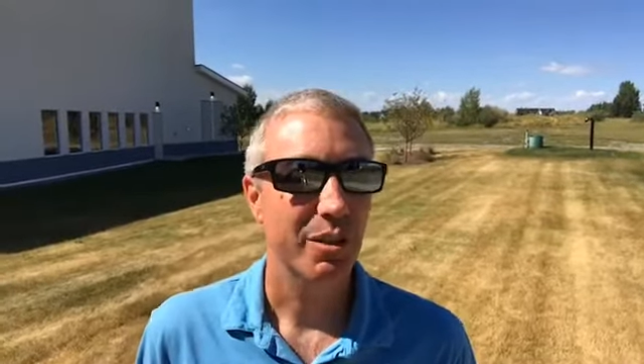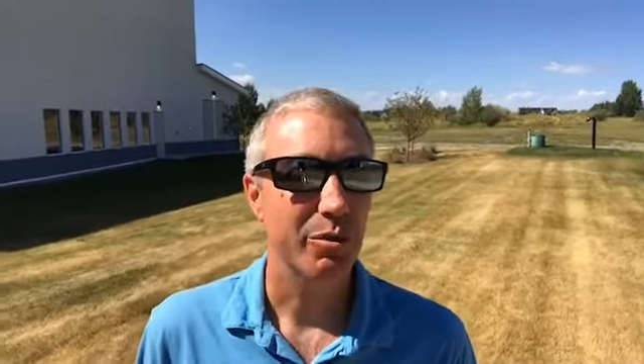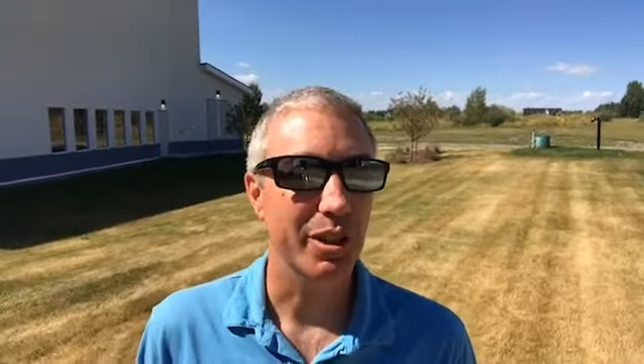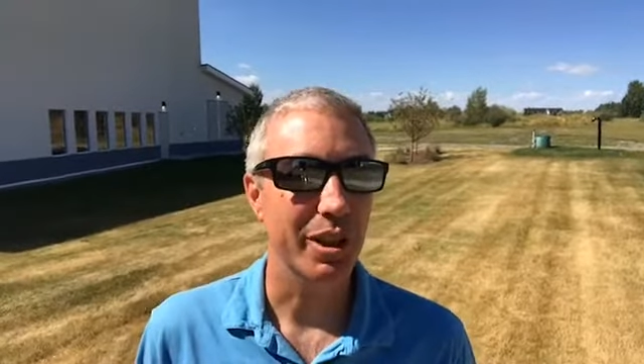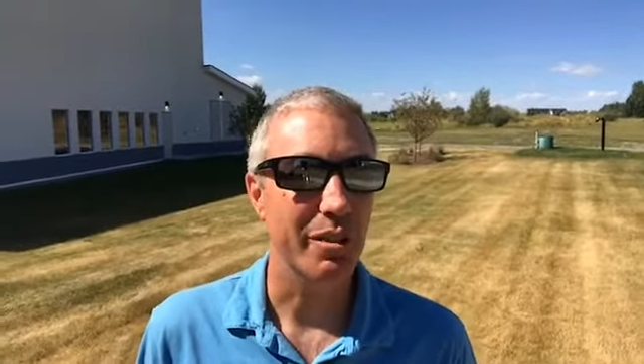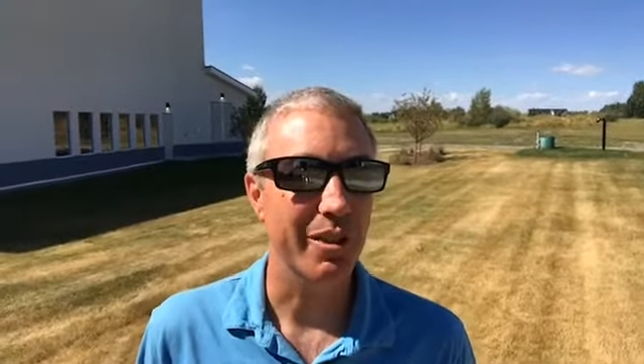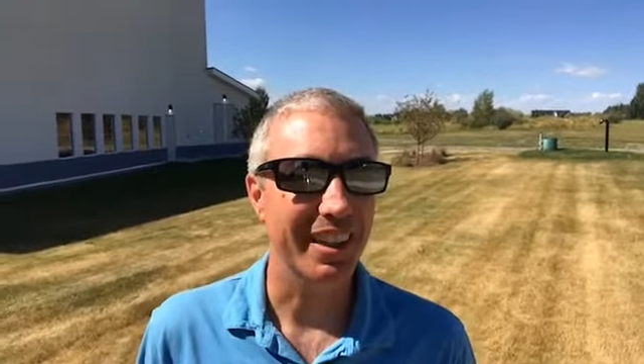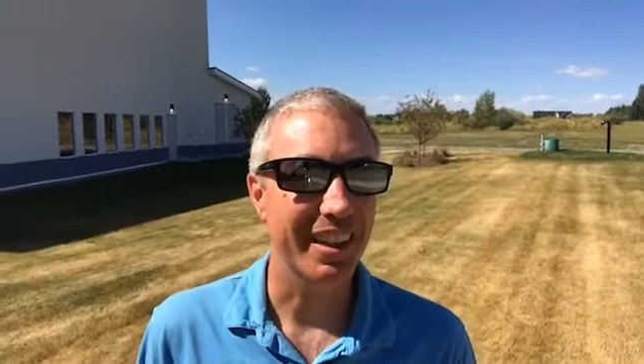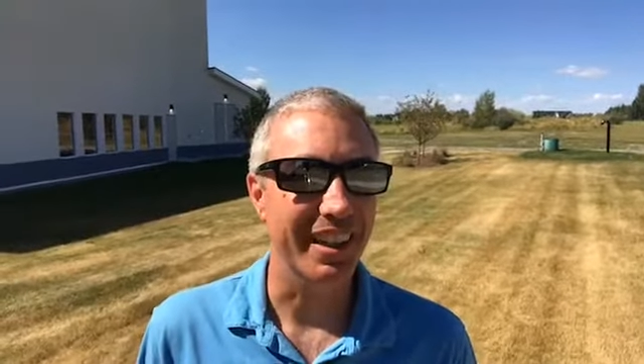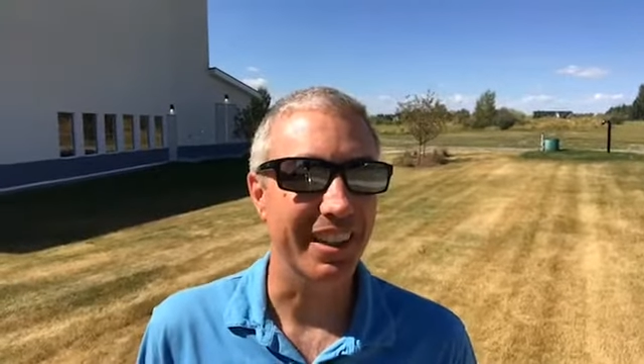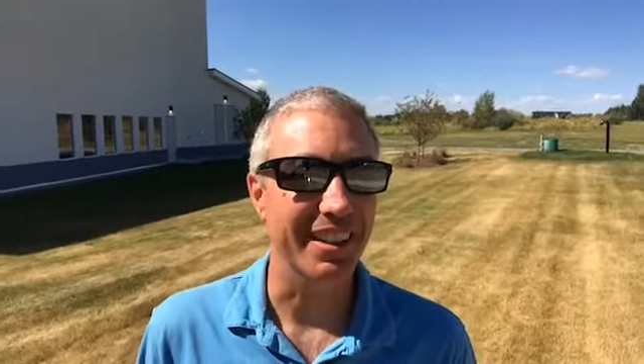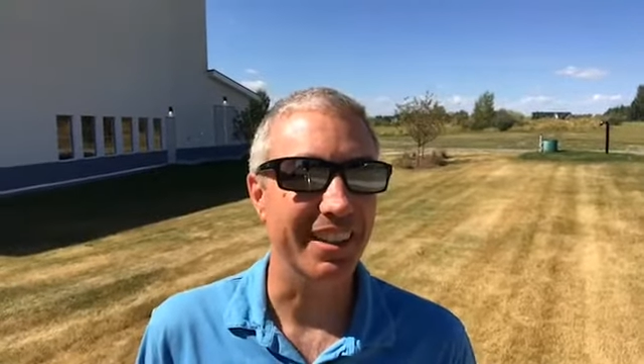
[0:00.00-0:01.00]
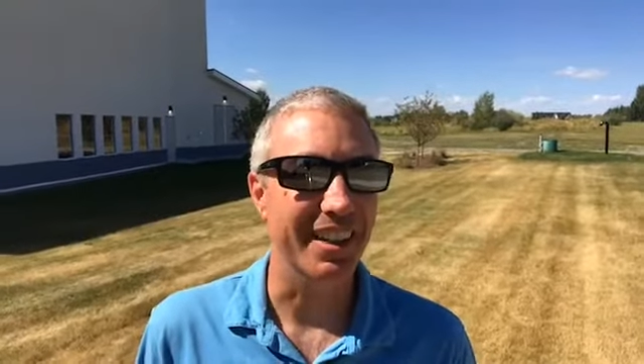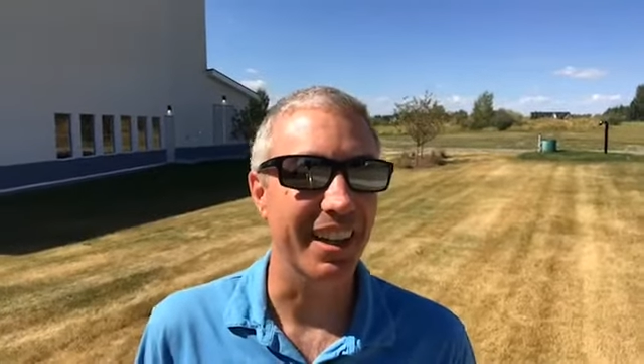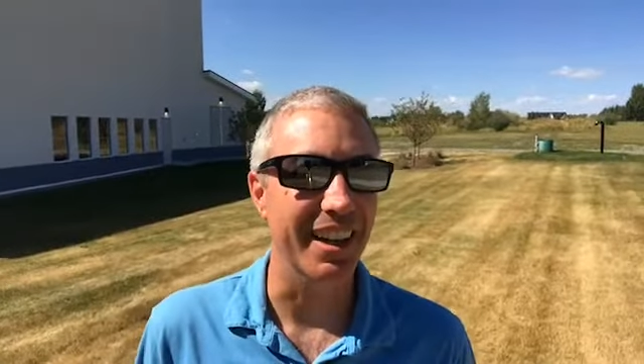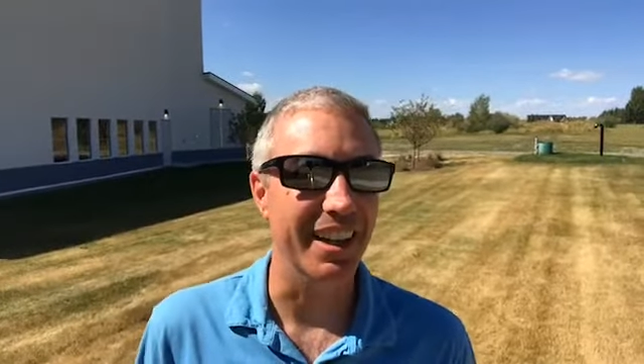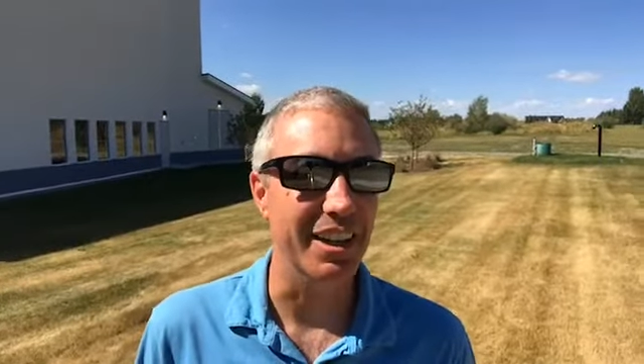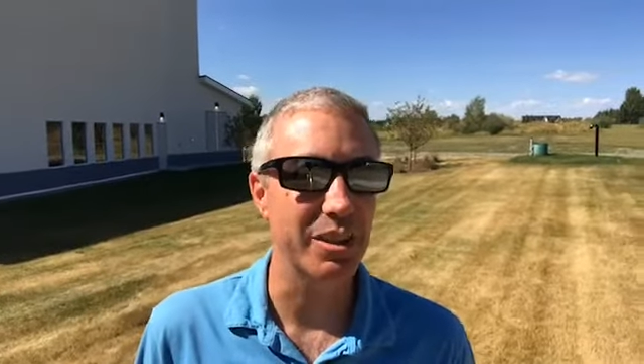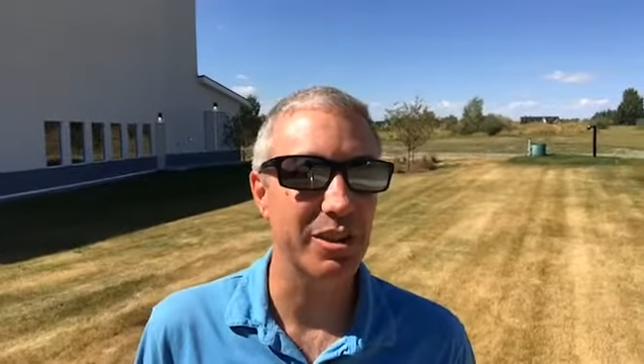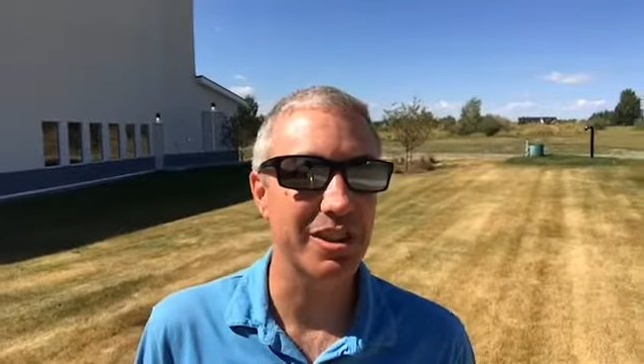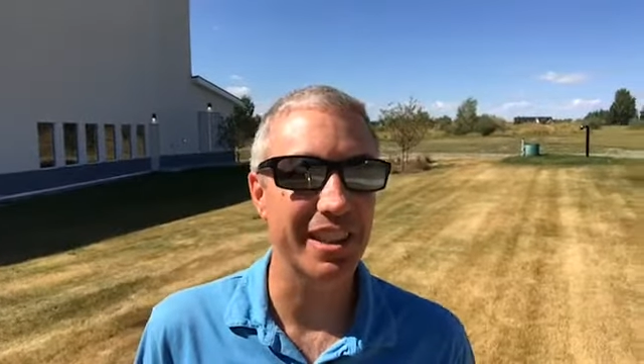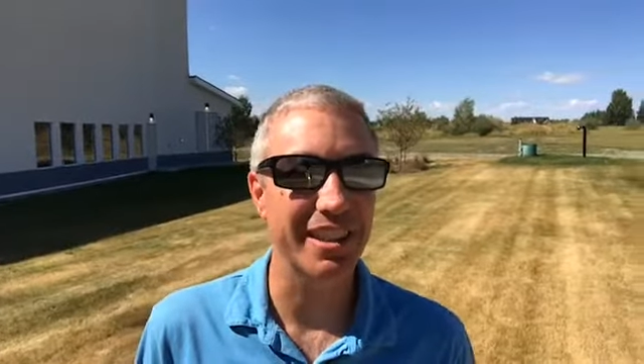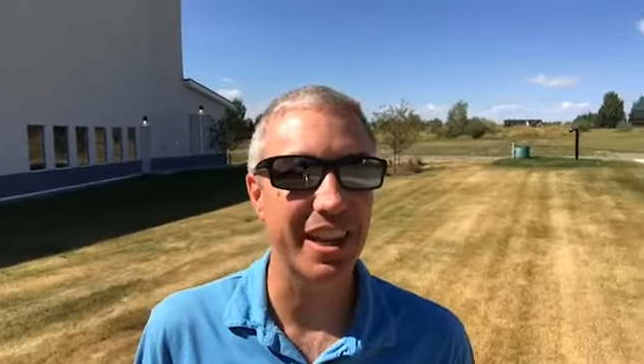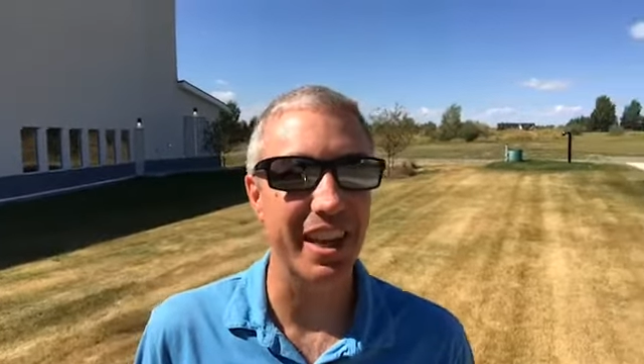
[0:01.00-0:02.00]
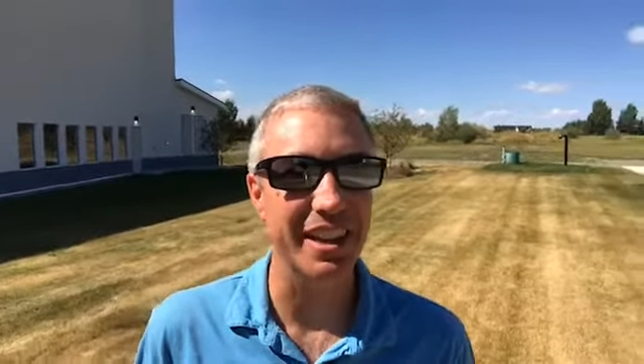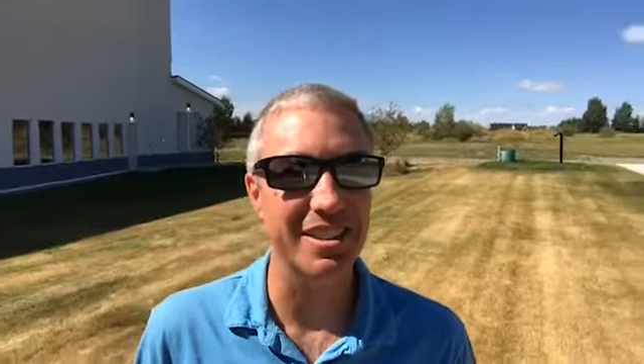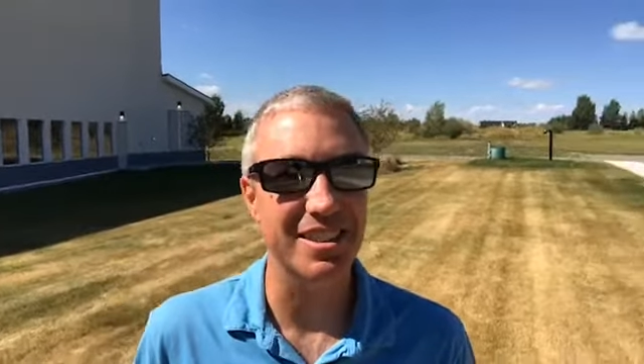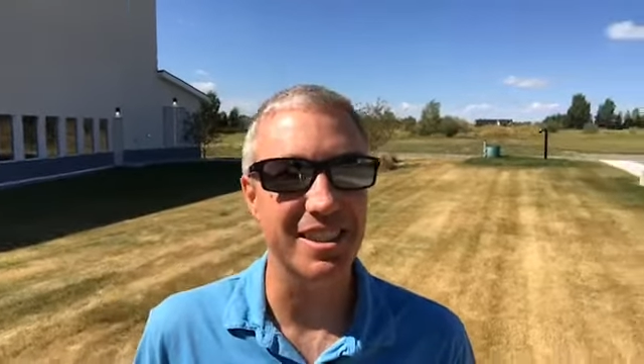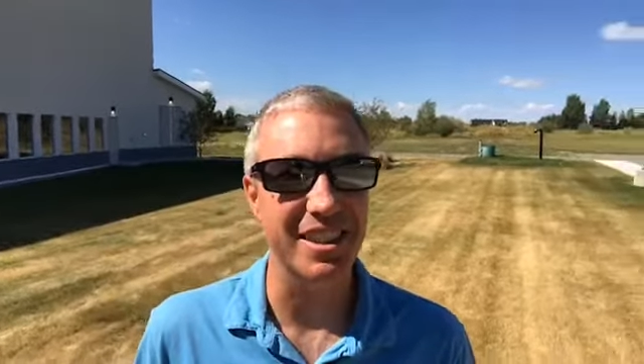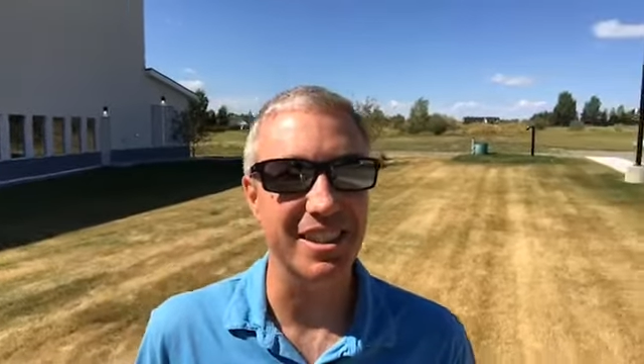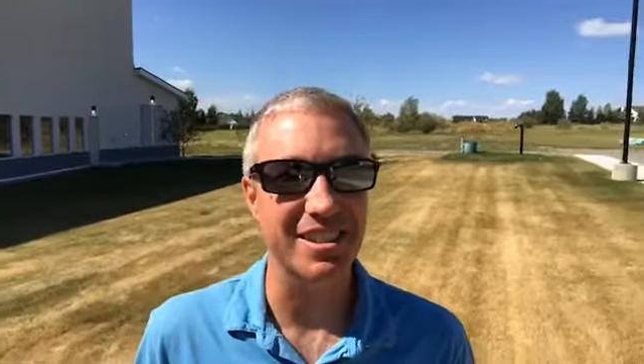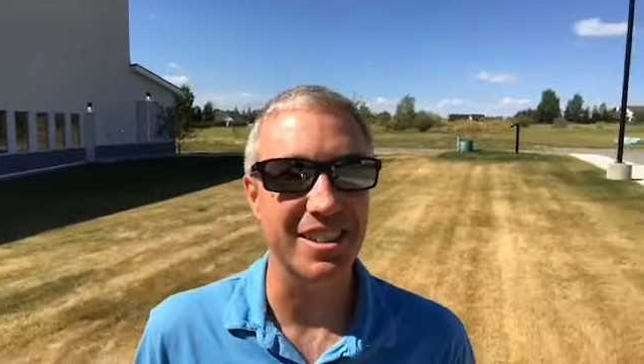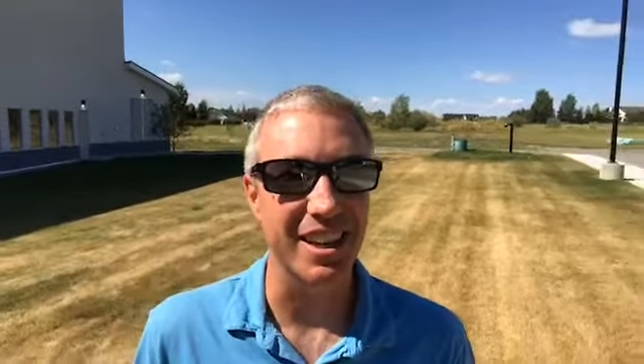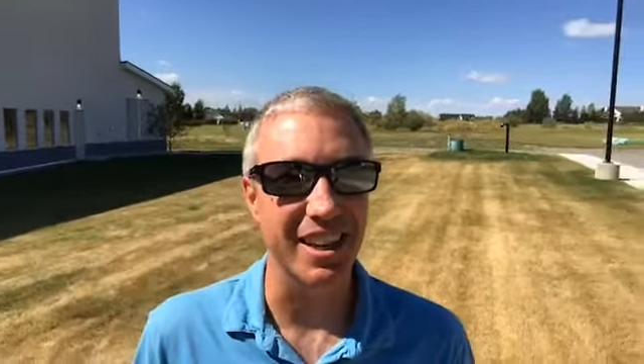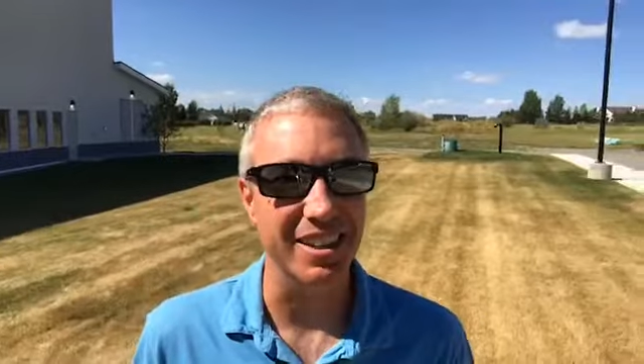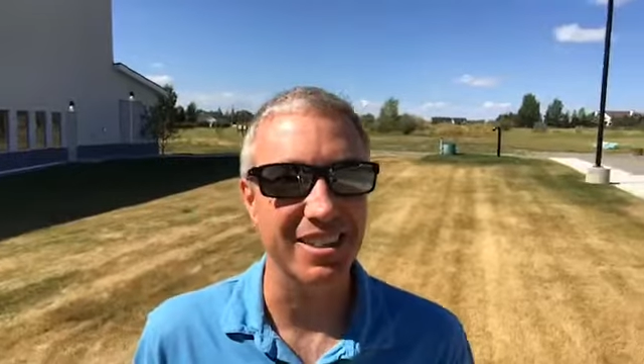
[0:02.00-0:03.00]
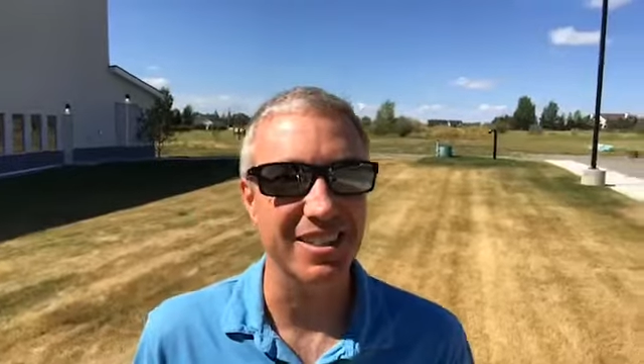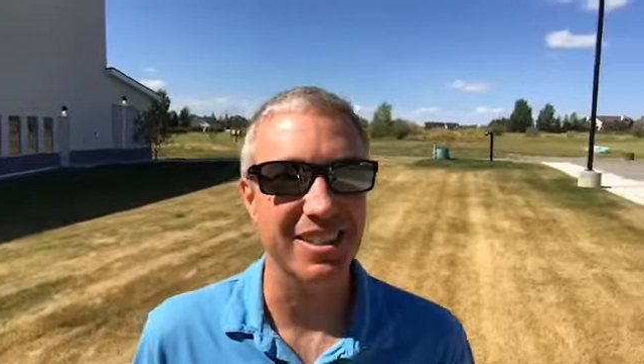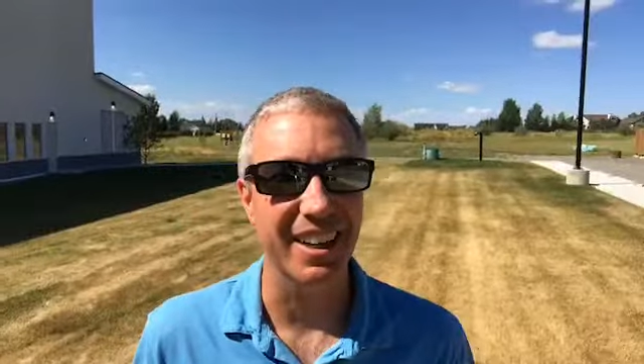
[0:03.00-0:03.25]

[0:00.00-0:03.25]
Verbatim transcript: We're living in uh, interesting days these days,